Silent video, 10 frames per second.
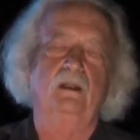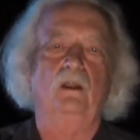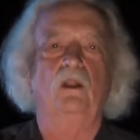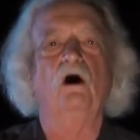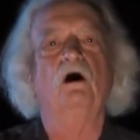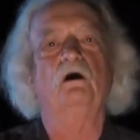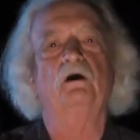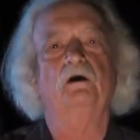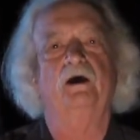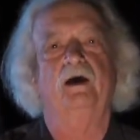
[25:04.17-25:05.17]

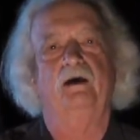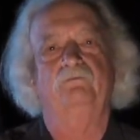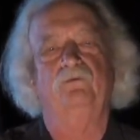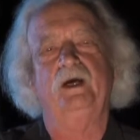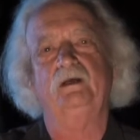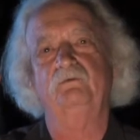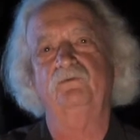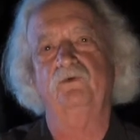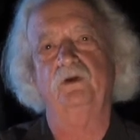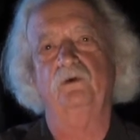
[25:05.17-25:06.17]
Long I have waited
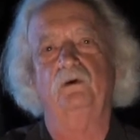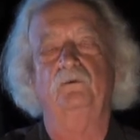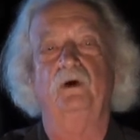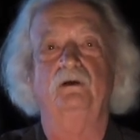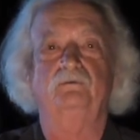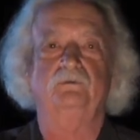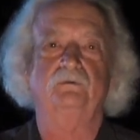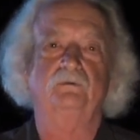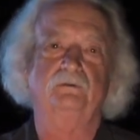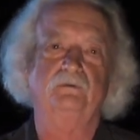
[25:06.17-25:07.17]
for your
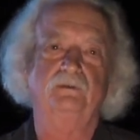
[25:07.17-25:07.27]
arrival.